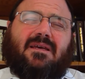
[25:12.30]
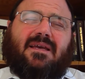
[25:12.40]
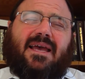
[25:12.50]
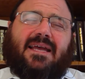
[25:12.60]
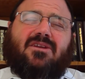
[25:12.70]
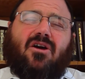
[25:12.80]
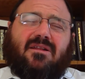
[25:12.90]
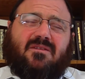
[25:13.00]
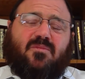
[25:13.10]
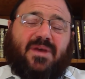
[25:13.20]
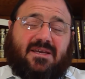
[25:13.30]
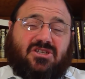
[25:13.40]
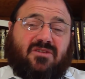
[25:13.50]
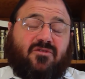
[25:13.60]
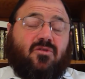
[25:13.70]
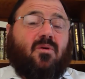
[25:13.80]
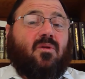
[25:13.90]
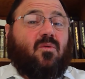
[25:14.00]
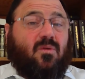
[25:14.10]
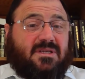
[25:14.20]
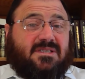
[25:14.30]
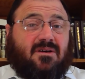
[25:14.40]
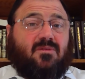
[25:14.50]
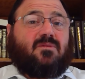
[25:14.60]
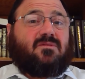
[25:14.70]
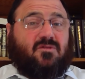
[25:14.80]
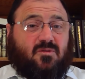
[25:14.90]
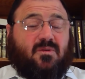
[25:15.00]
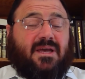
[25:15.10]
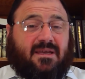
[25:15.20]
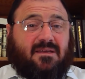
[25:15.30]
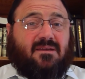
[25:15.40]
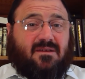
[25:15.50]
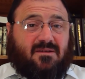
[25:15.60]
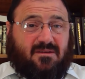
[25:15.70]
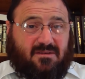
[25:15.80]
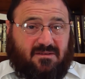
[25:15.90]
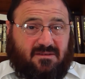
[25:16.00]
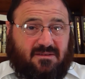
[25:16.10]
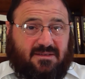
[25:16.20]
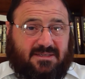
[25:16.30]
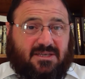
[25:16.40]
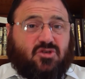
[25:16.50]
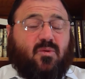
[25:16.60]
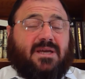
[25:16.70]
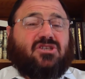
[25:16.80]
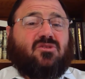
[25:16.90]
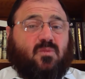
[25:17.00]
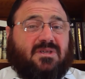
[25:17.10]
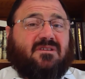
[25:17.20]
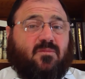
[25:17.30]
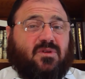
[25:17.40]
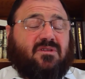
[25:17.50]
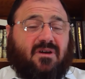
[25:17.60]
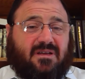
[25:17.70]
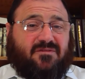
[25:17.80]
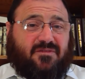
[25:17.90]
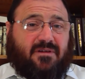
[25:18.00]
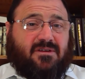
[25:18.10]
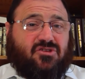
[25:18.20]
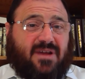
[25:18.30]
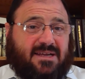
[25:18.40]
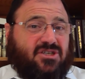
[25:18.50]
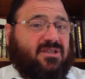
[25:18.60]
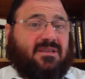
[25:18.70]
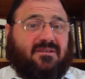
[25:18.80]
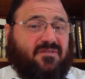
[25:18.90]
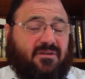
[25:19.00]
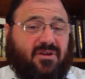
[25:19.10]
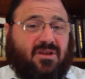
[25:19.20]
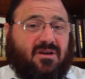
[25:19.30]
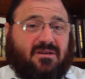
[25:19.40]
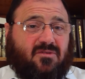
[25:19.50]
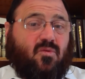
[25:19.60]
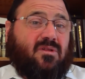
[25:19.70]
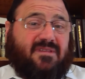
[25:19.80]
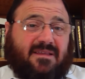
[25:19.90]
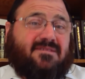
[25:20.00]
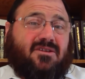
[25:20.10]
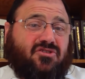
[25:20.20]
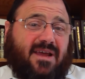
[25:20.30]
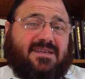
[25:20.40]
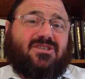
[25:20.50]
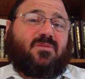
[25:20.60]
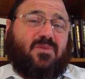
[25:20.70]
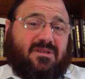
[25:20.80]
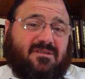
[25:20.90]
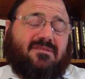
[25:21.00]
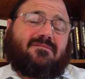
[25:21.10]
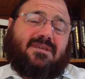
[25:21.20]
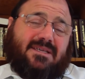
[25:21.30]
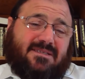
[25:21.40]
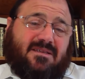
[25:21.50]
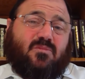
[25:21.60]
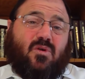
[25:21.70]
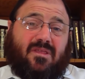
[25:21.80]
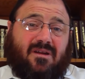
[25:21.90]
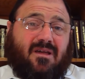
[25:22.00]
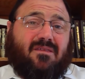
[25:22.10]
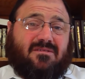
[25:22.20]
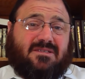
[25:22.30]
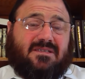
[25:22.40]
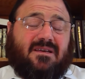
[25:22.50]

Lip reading: had gone to pay a shiva call also to a situation where someone died very tragically and very young. All deaths are tragic, but some more than others.